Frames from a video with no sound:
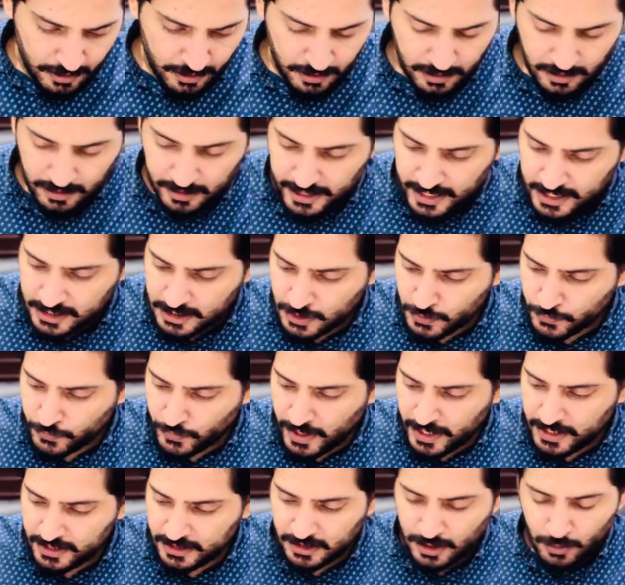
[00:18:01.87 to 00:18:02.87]
Let's
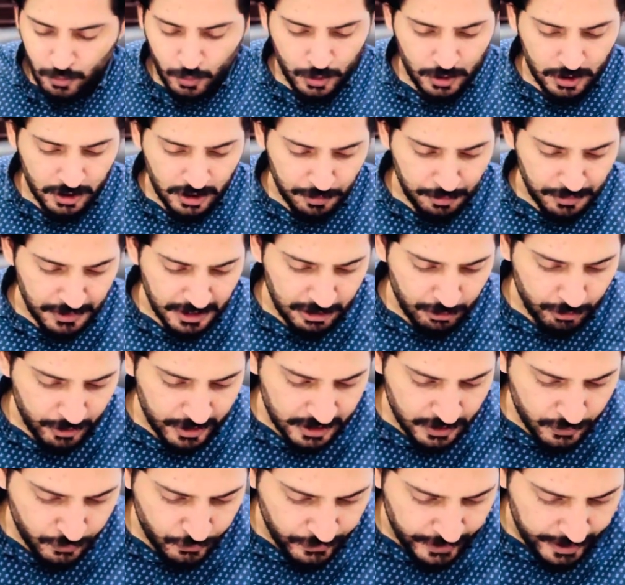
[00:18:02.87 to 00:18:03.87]
find the word
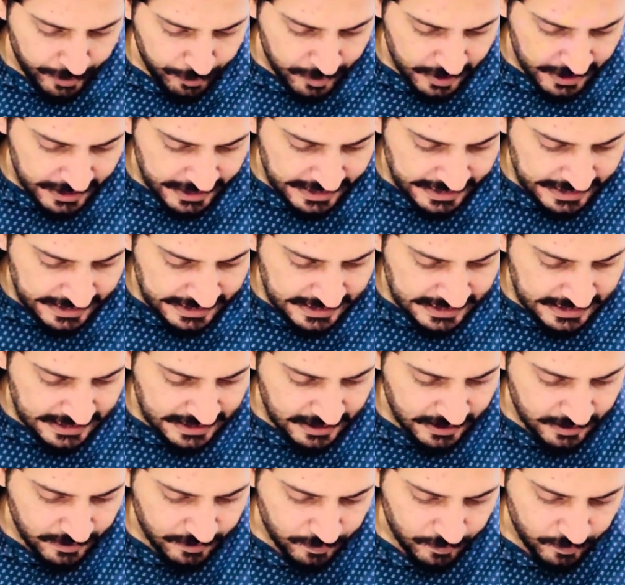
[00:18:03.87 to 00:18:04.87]
immigrant
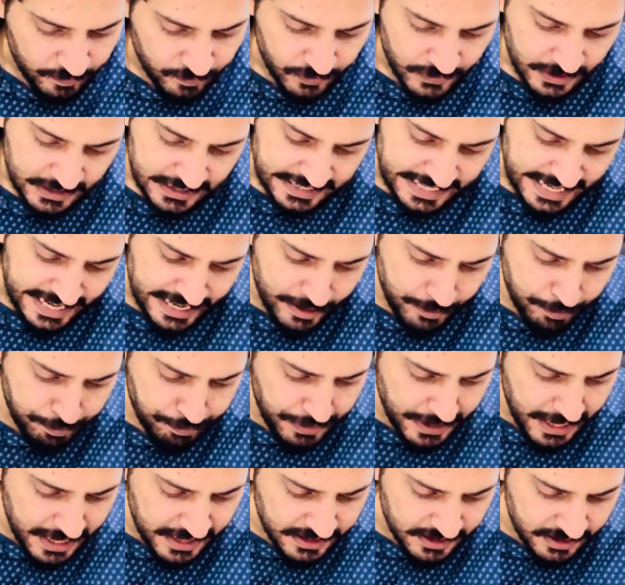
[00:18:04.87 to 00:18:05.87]
families. Same
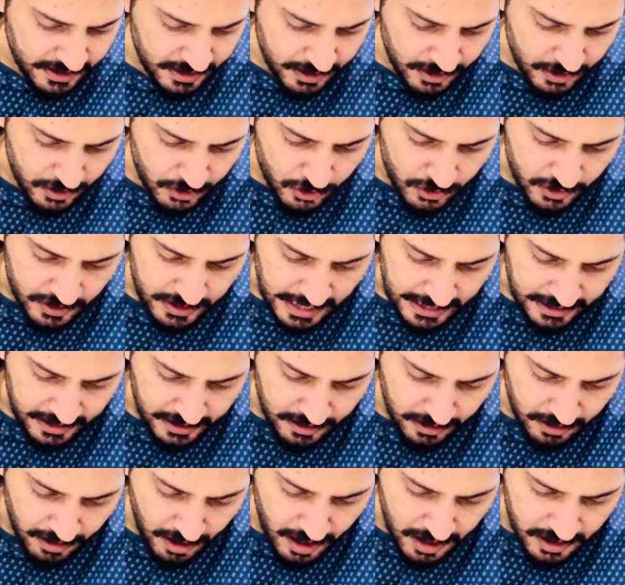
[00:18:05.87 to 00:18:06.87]
passage,
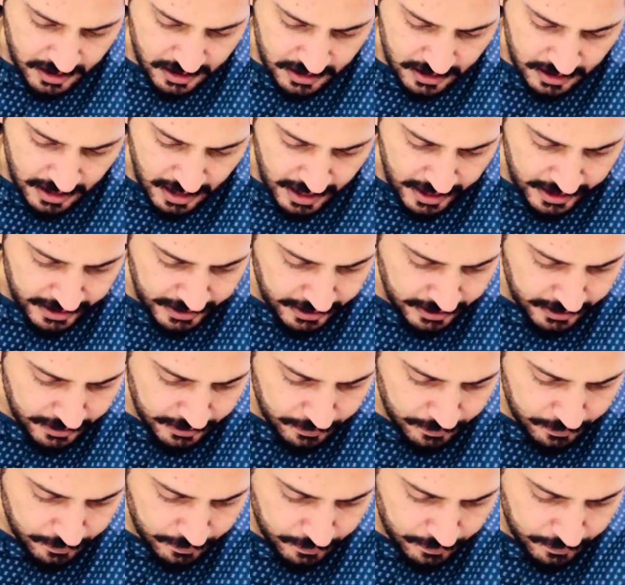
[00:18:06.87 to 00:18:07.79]
second last line.